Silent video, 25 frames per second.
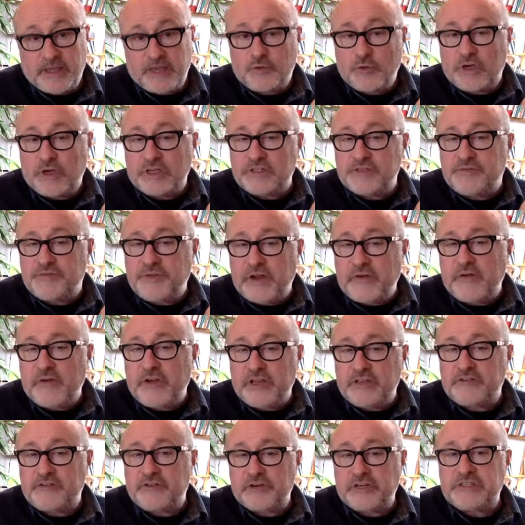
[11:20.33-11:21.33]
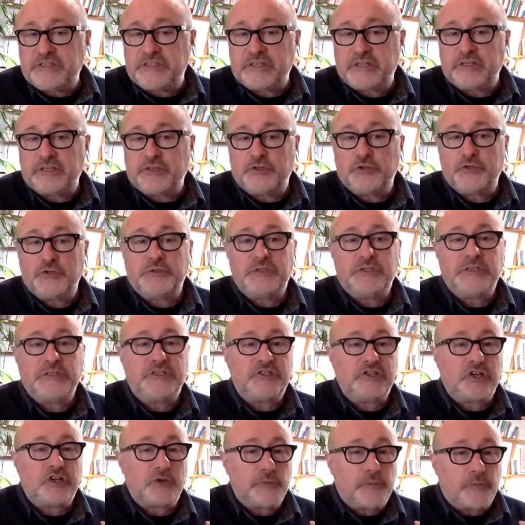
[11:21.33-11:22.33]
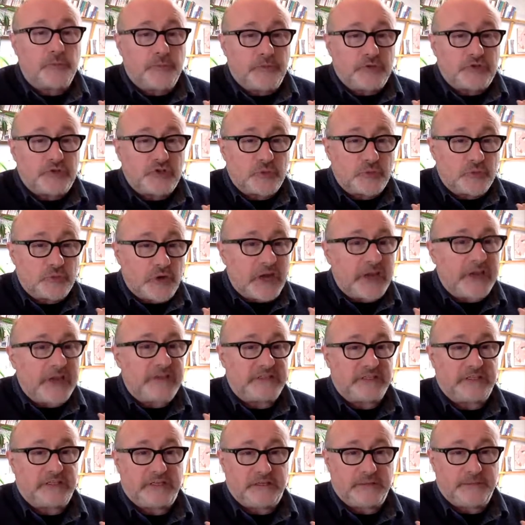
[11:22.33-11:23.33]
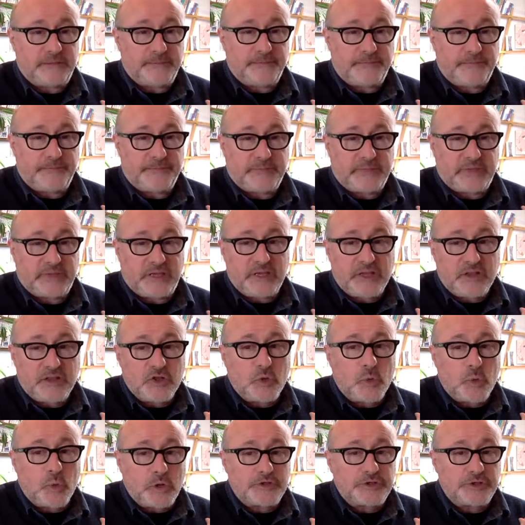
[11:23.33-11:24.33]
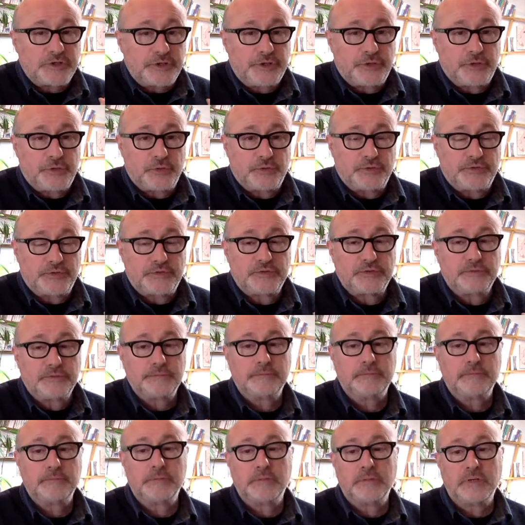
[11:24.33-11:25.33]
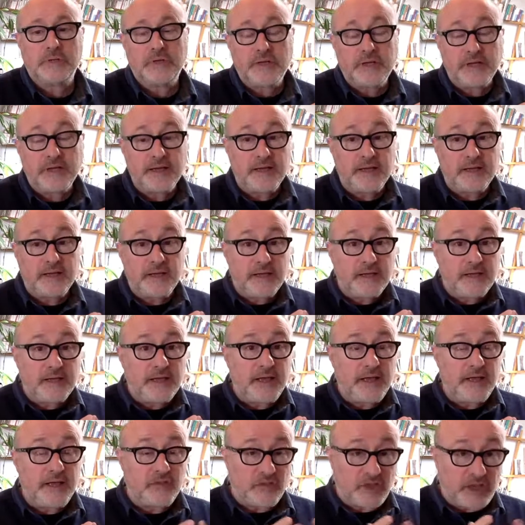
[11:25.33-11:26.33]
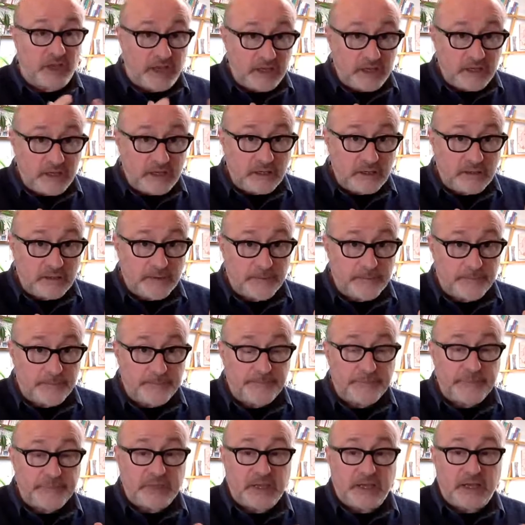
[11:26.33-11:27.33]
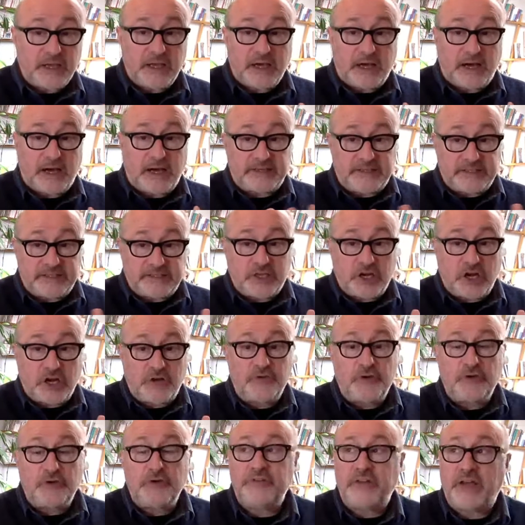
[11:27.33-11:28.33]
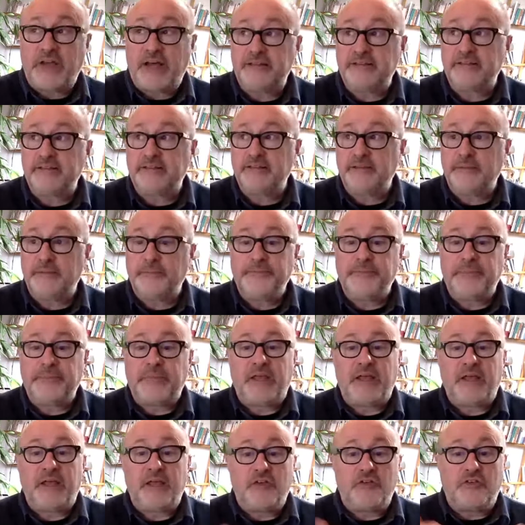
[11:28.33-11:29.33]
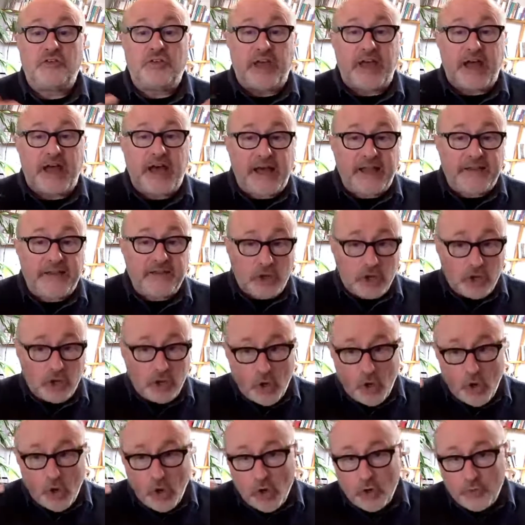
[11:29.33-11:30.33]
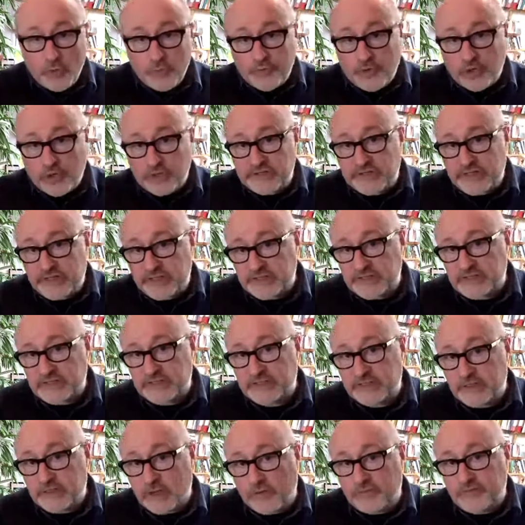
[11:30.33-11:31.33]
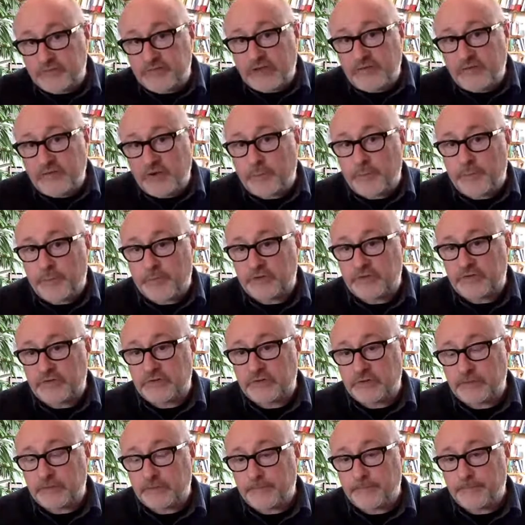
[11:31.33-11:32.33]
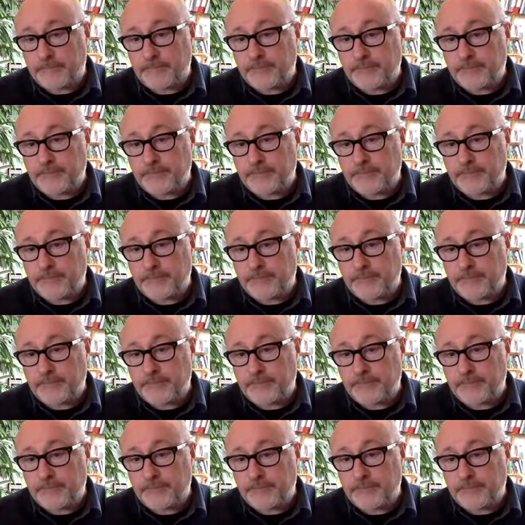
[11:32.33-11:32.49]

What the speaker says: It was very interesting to see sobriety in the water use. And then I discovered that they had a long process of development